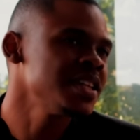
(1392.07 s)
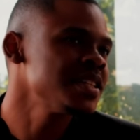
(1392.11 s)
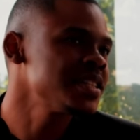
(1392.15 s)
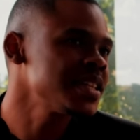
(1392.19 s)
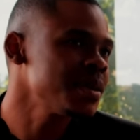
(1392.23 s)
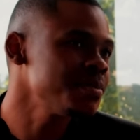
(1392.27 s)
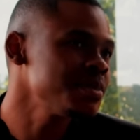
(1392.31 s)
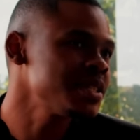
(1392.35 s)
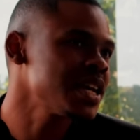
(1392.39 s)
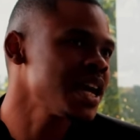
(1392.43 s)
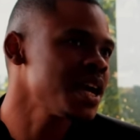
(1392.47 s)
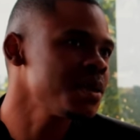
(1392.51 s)
And
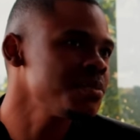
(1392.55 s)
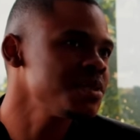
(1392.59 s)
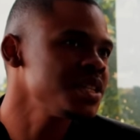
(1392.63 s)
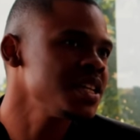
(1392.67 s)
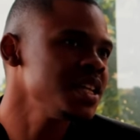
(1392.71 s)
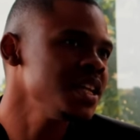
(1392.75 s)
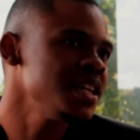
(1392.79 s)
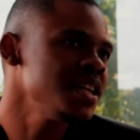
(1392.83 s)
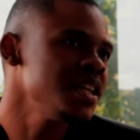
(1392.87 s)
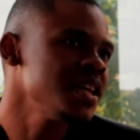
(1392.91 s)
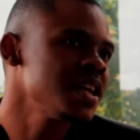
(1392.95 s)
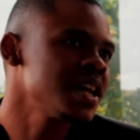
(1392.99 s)
sometimes
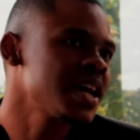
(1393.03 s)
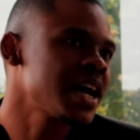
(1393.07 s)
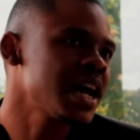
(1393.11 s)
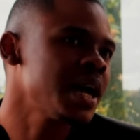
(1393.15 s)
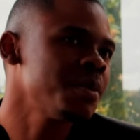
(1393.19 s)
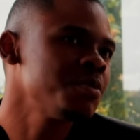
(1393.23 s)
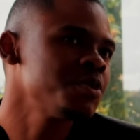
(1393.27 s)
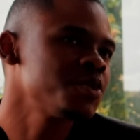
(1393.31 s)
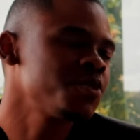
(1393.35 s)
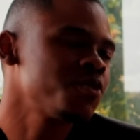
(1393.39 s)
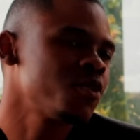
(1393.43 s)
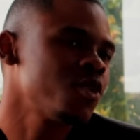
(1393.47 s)
healing
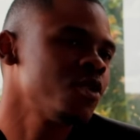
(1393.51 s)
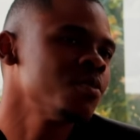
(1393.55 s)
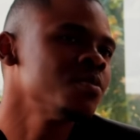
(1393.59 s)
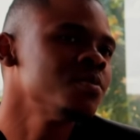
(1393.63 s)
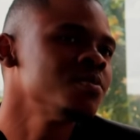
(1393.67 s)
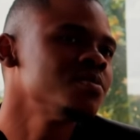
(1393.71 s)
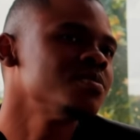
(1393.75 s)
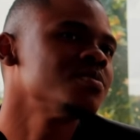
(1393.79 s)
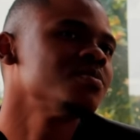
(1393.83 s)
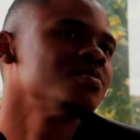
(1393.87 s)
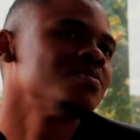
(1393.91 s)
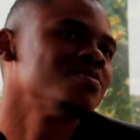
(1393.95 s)
comes
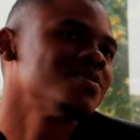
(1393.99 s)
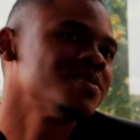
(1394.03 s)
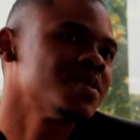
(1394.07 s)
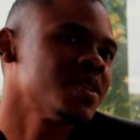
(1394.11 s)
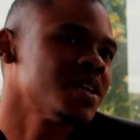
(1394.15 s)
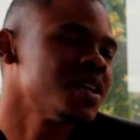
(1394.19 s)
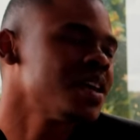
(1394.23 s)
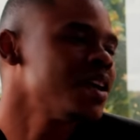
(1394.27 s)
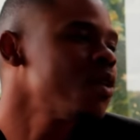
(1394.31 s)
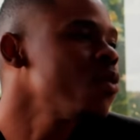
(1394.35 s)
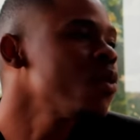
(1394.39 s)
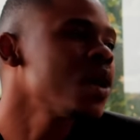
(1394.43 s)
from
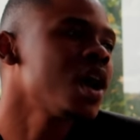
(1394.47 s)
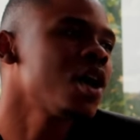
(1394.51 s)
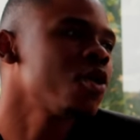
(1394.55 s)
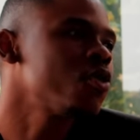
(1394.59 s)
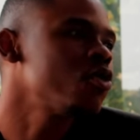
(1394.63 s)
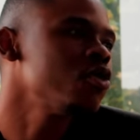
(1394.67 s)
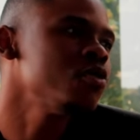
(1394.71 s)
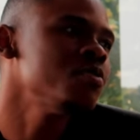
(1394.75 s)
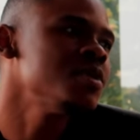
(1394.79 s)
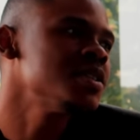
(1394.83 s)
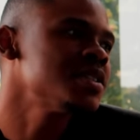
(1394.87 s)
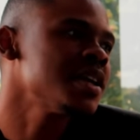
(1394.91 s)

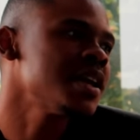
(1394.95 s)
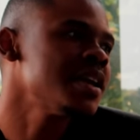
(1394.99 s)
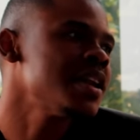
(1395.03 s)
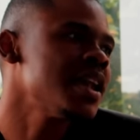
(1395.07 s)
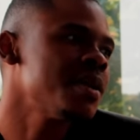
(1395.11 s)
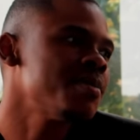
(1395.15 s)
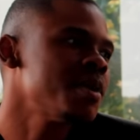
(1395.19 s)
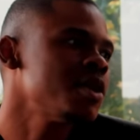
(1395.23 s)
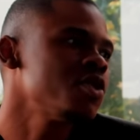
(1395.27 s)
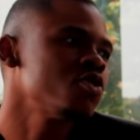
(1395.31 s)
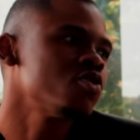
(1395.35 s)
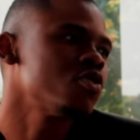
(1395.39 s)
ungakhulumisani
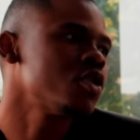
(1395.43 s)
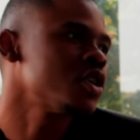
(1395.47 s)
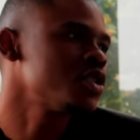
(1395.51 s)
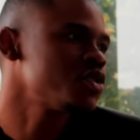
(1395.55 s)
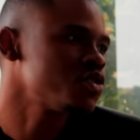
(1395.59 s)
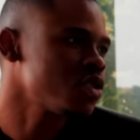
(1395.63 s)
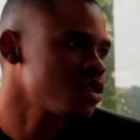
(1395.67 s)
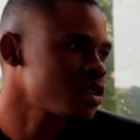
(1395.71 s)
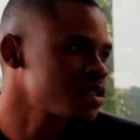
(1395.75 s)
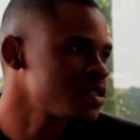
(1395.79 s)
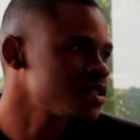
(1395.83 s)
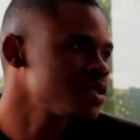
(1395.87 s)
nabantu who are
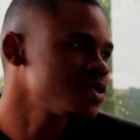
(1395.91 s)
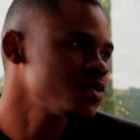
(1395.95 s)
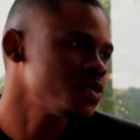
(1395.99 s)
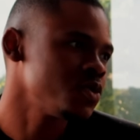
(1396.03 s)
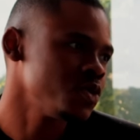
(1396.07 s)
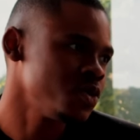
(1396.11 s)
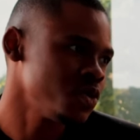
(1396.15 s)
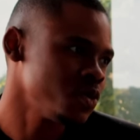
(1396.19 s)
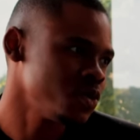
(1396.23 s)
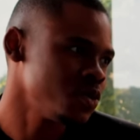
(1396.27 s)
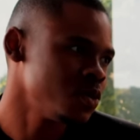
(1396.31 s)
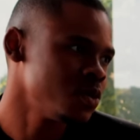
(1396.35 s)
toxic
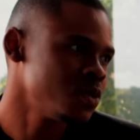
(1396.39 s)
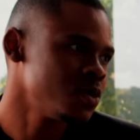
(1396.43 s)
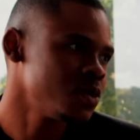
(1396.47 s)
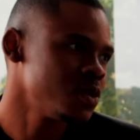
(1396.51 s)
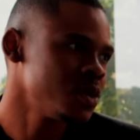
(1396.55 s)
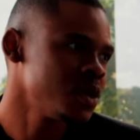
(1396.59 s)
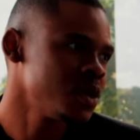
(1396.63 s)
to you.